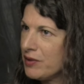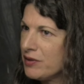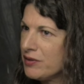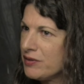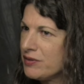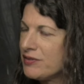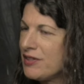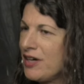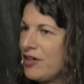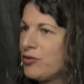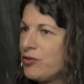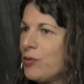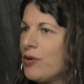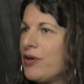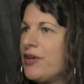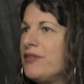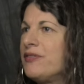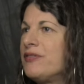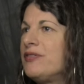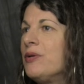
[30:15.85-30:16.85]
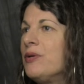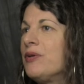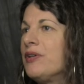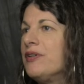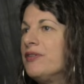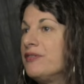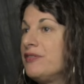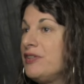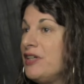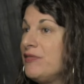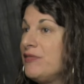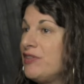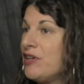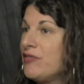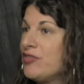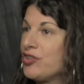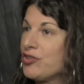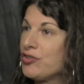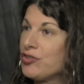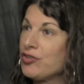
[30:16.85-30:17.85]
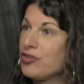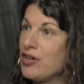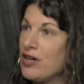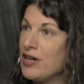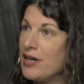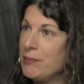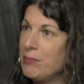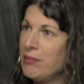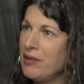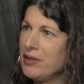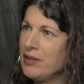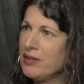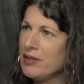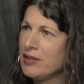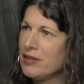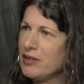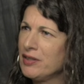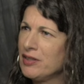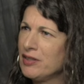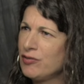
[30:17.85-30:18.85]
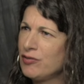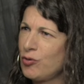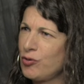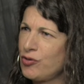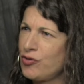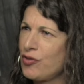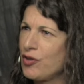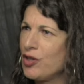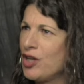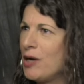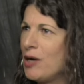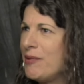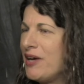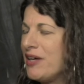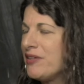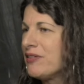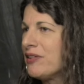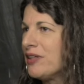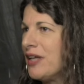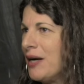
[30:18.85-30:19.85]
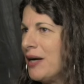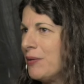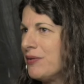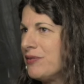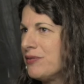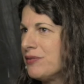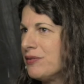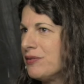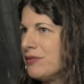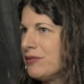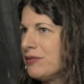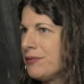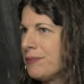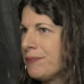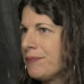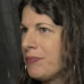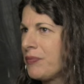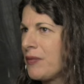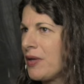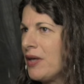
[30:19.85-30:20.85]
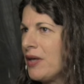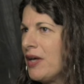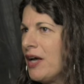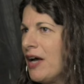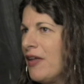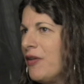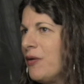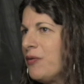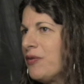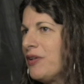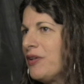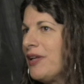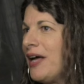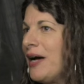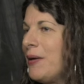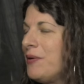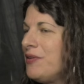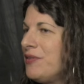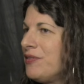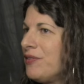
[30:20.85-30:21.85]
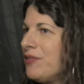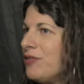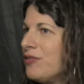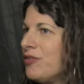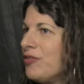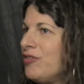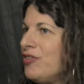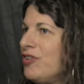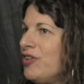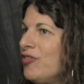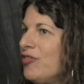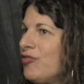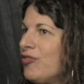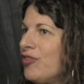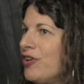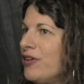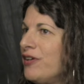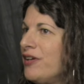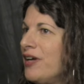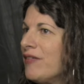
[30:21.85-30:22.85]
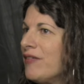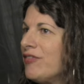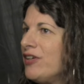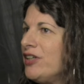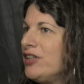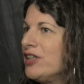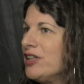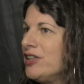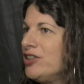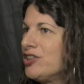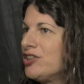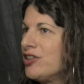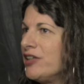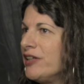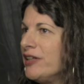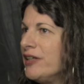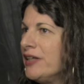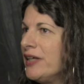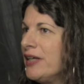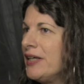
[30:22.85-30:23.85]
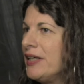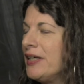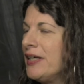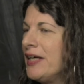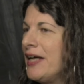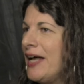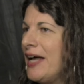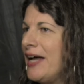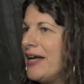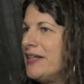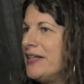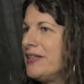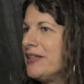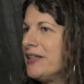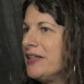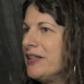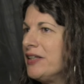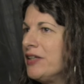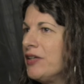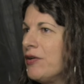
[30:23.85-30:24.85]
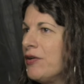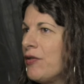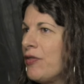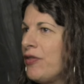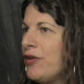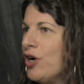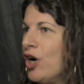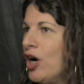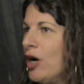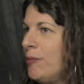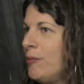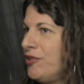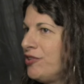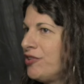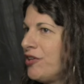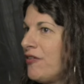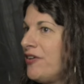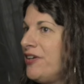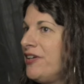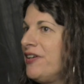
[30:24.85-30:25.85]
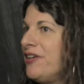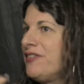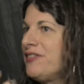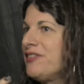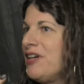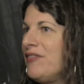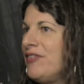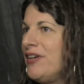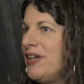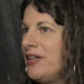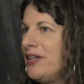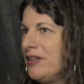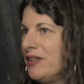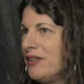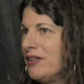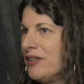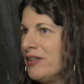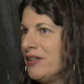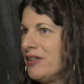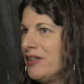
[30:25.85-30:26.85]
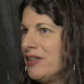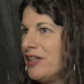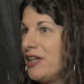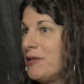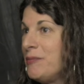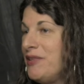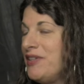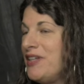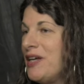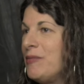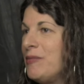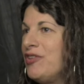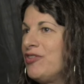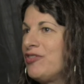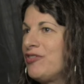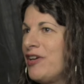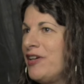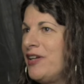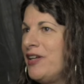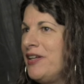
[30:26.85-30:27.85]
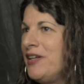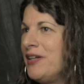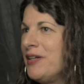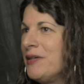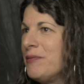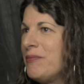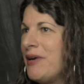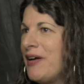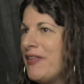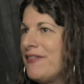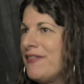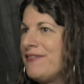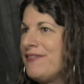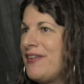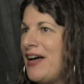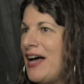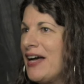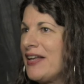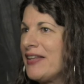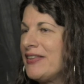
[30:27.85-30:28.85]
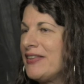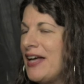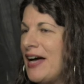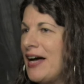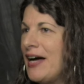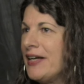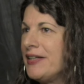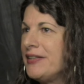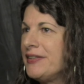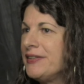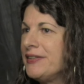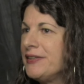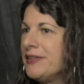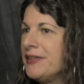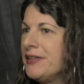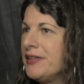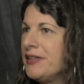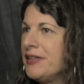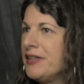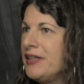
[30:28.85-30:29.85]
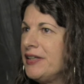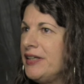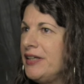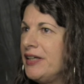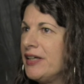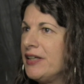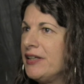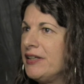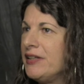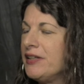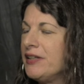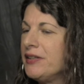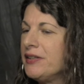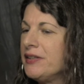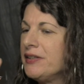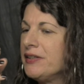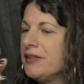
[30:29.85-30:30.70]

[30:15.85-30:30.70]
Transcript: sex work is still conceived of as a crime for which the law makes allowances. And those allowances are different in every country. And the arbitrariness of it can be demonstrated by the fact that in